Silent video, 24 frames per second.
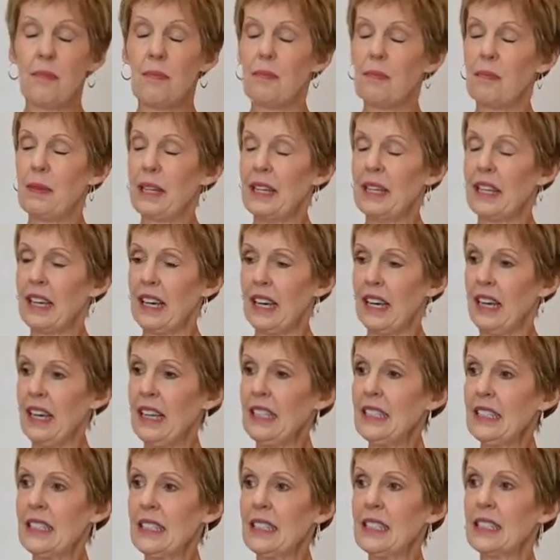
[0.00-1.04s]

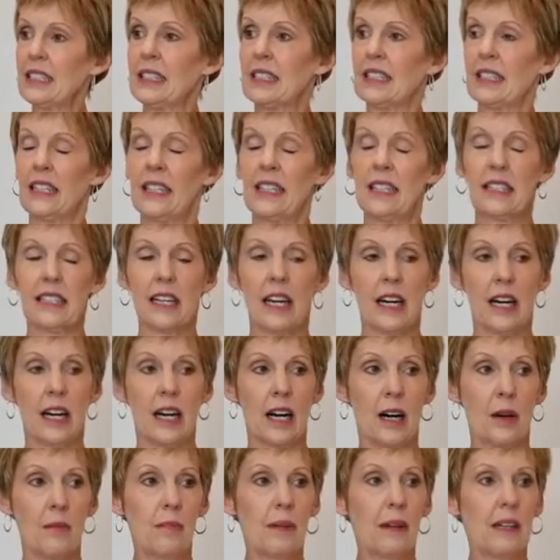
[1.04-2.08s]
Begin to sit
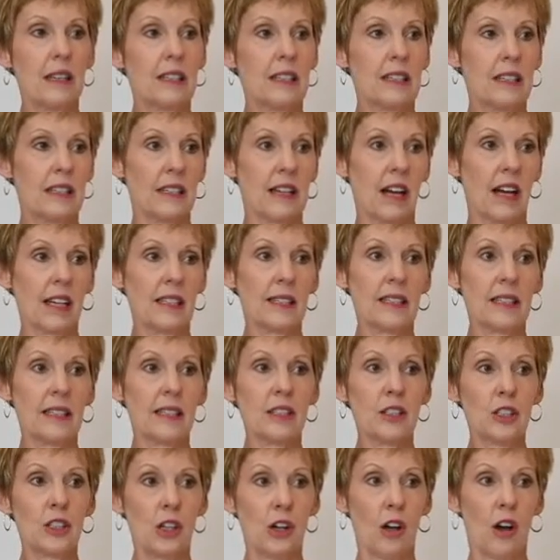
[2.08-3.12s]
up nice
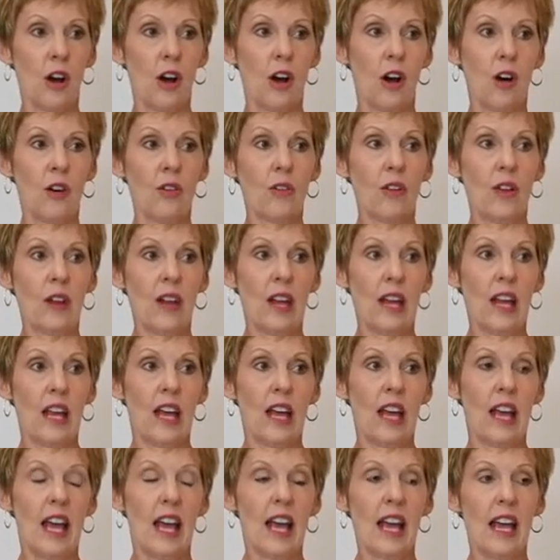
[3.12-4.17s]
and tall,
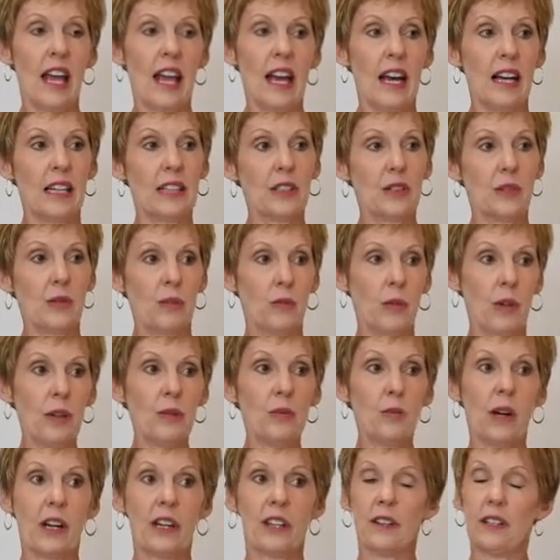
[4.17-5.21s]
and one
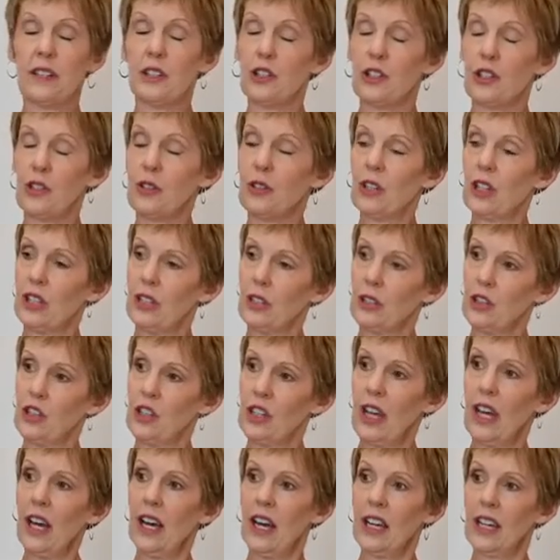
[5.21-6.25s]
way that you can
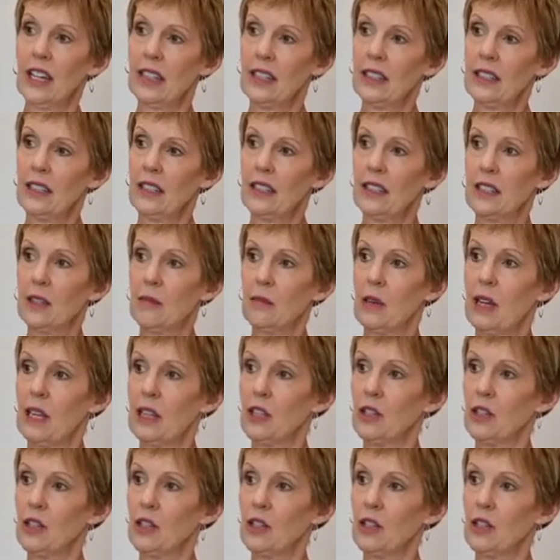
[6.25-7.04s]
check to make